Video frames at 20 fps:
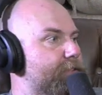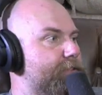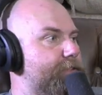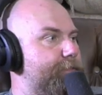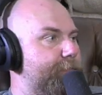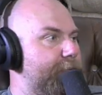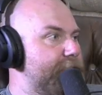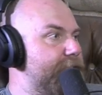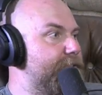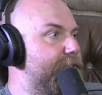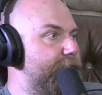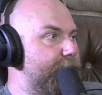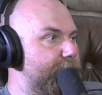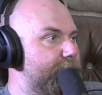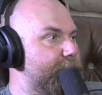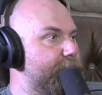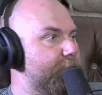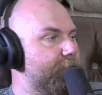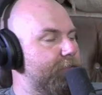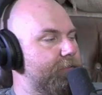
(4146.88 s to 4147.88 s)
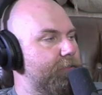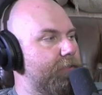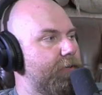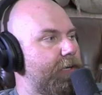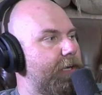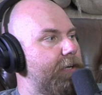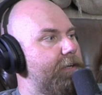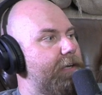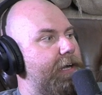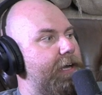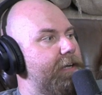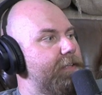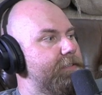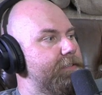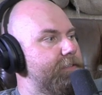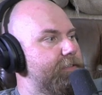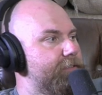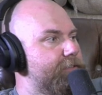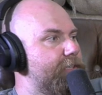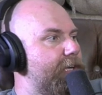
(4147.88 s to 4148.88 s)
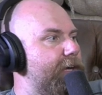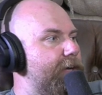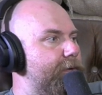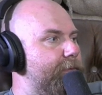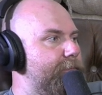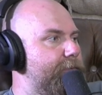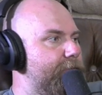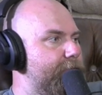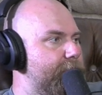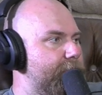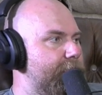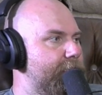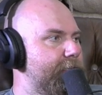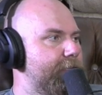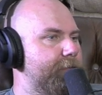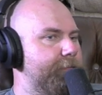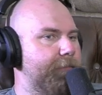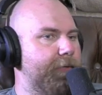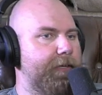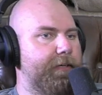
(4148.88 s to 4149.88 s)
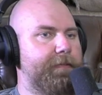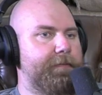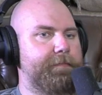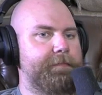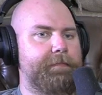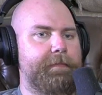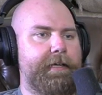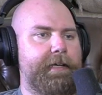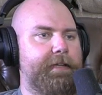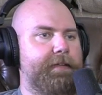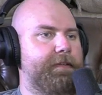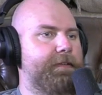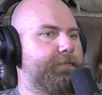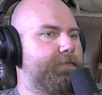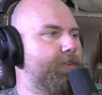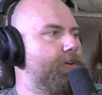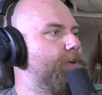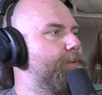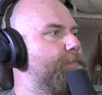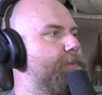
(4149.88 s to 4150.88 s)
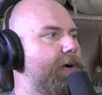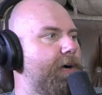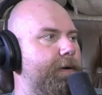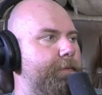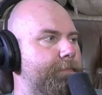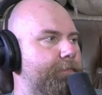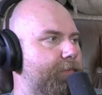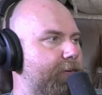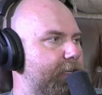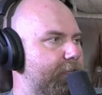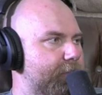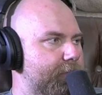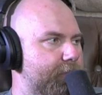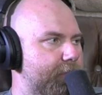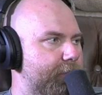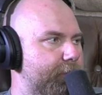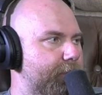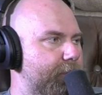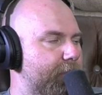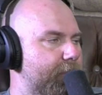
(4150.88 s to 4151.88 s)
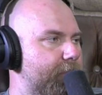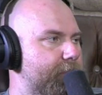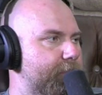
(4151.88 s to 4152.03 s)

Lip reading: expensive because they're highly desirable. But man, you have no problem finding stuff for those.